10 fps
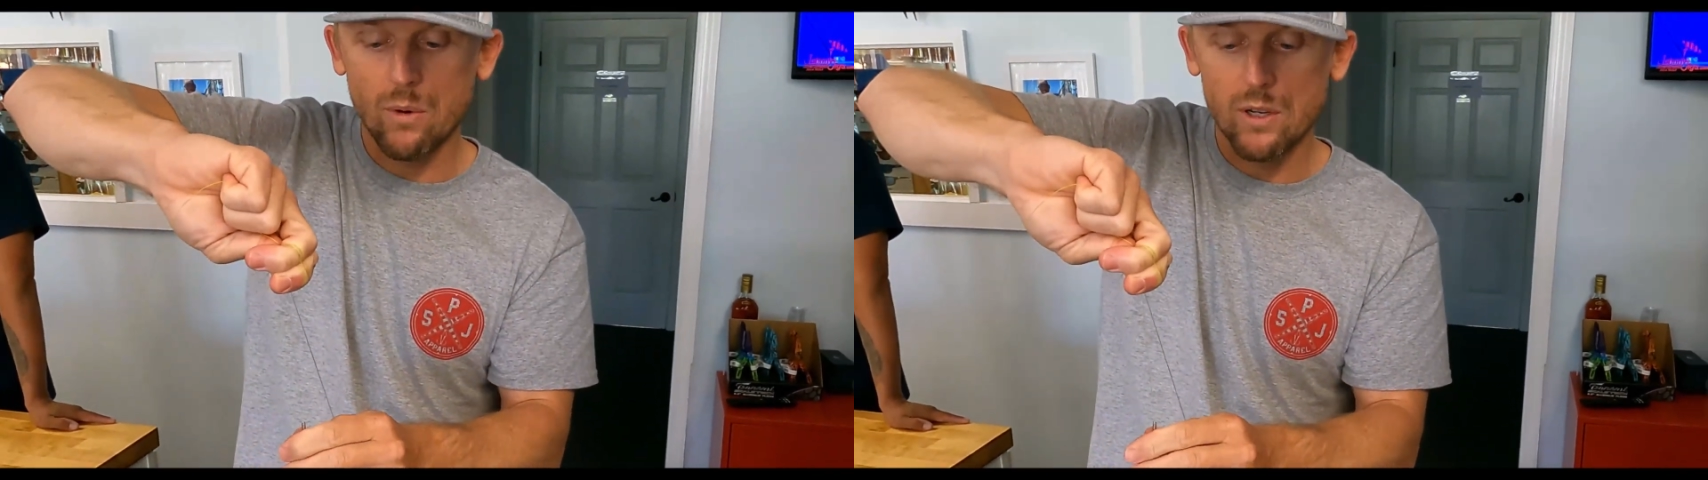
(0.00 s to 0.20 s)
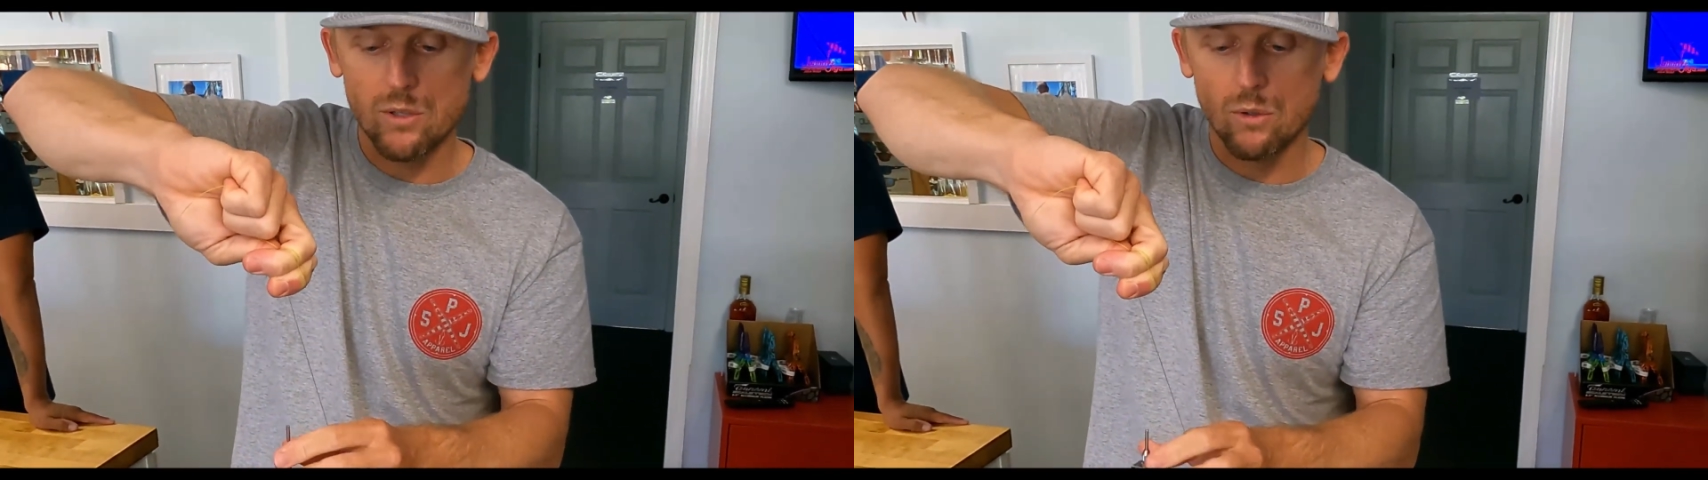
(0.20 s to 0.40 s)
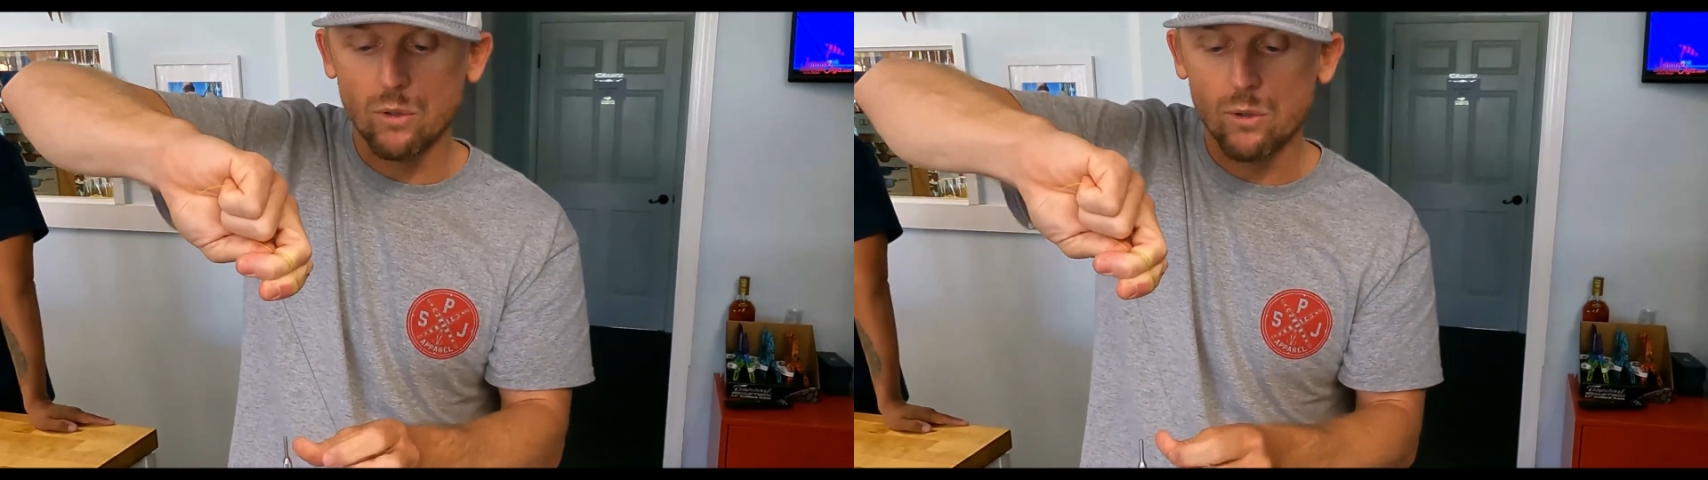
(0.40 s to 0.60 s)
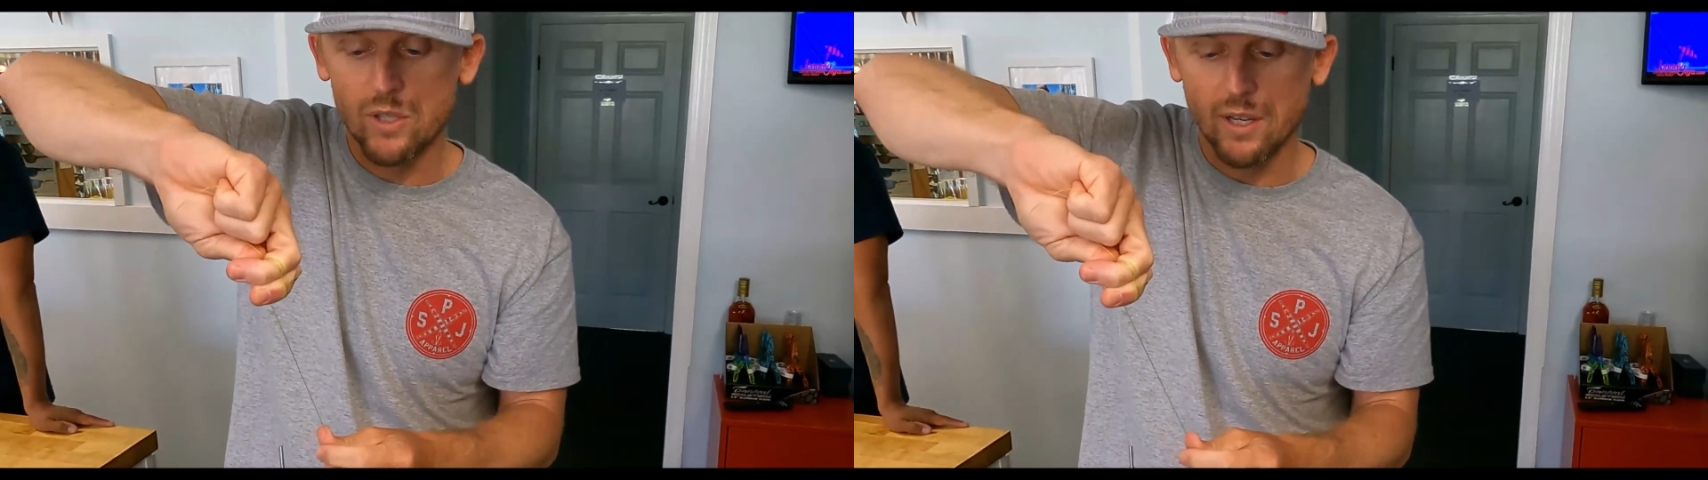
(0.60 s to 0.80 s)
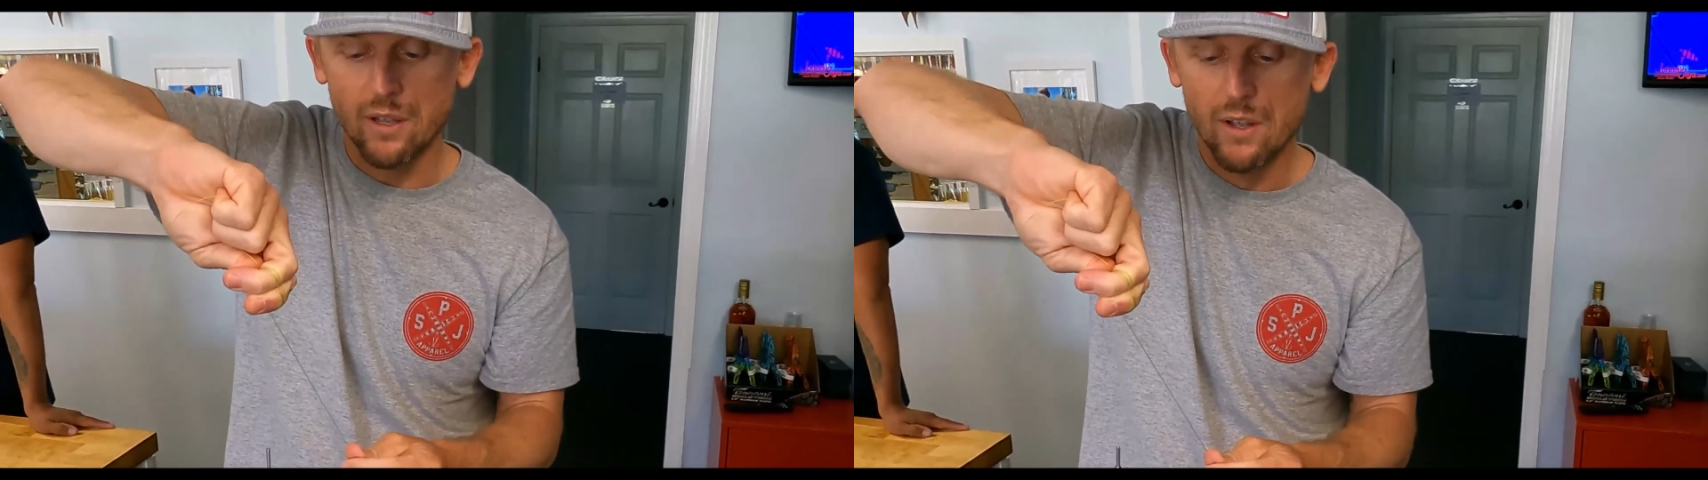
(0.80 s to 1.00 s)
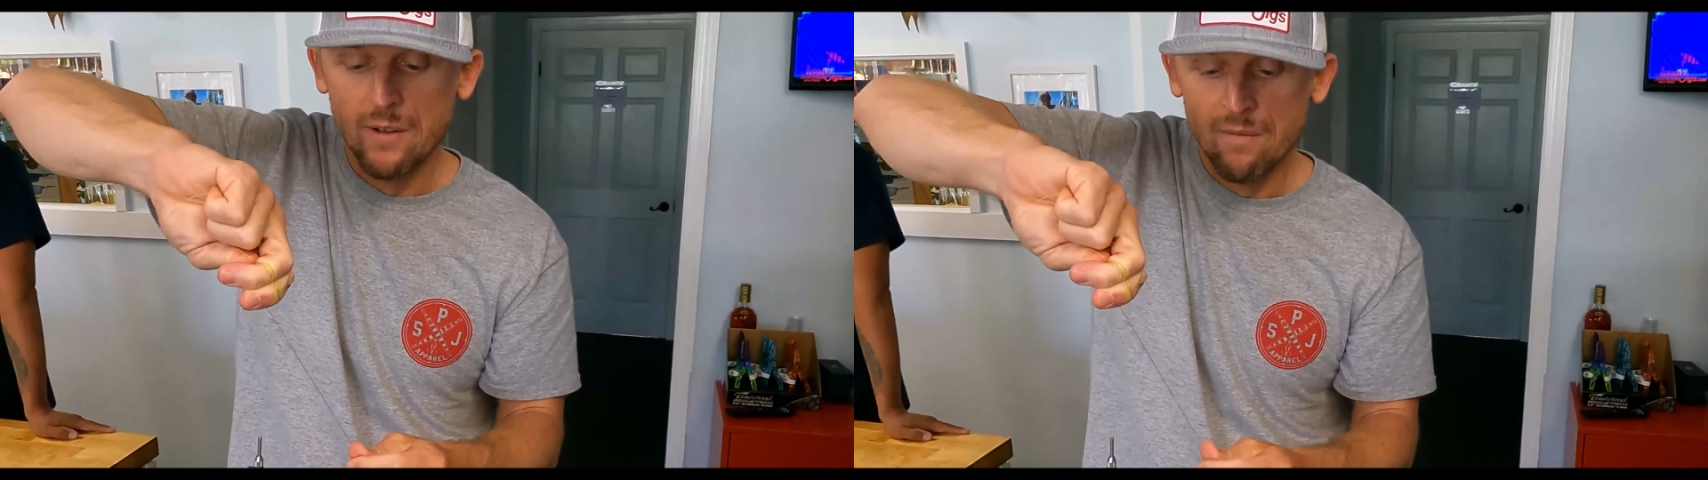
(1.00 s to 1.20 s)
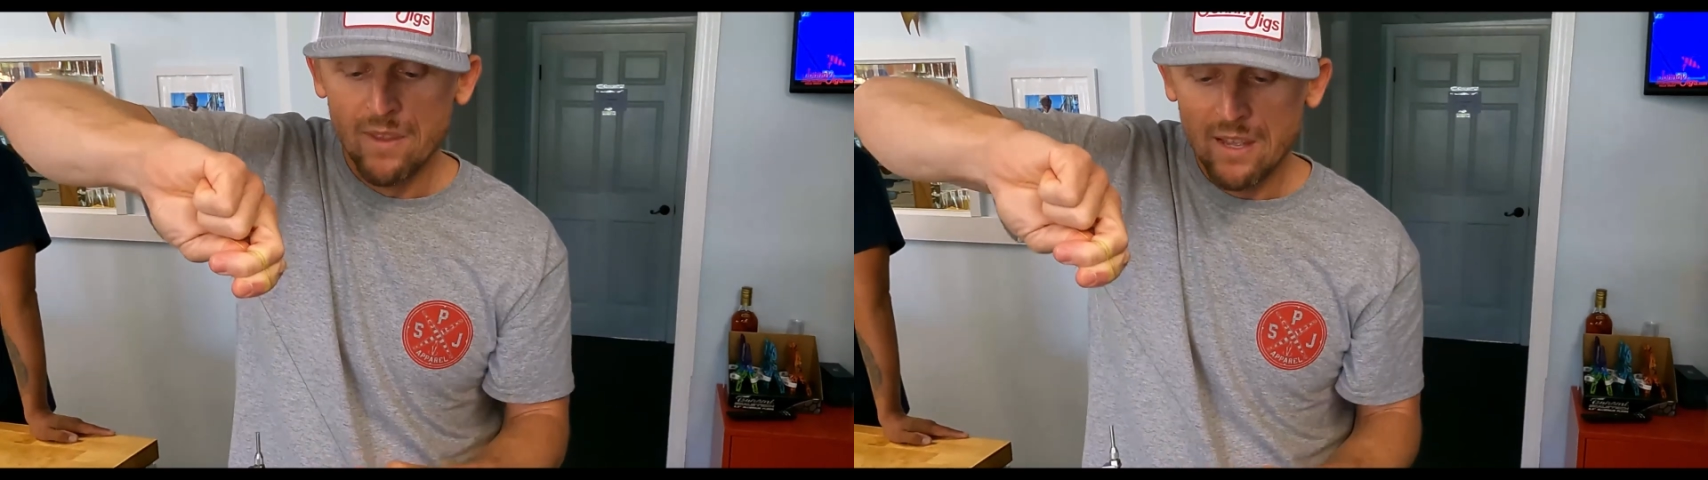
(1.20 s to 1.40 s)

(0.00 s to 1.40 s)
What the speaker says: otherwise you'll lose it.